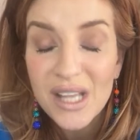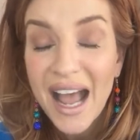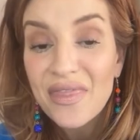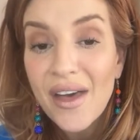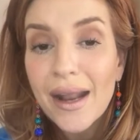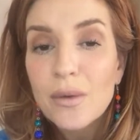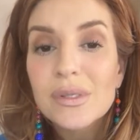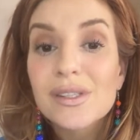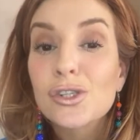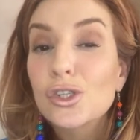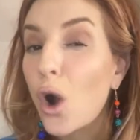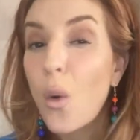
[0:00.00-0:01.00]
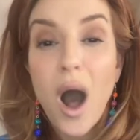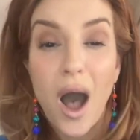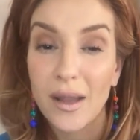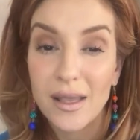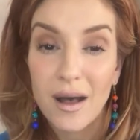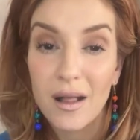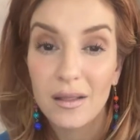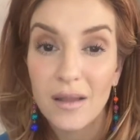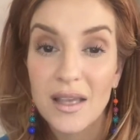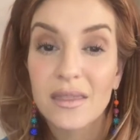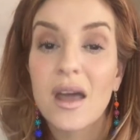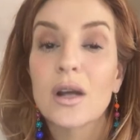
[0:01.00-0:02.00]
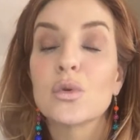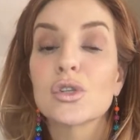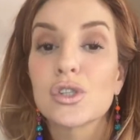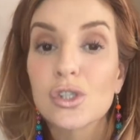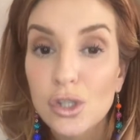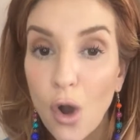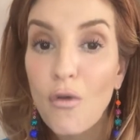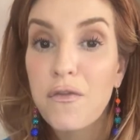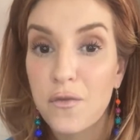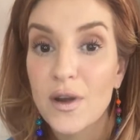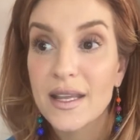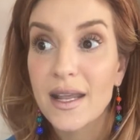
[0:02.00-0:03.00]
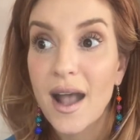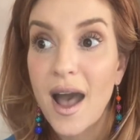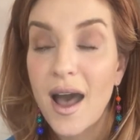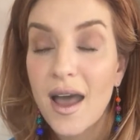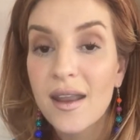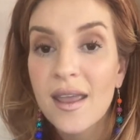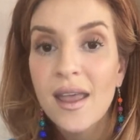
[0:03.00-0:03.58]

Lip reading: I thought I was so hot, y'all. I thought I was so freaking hot.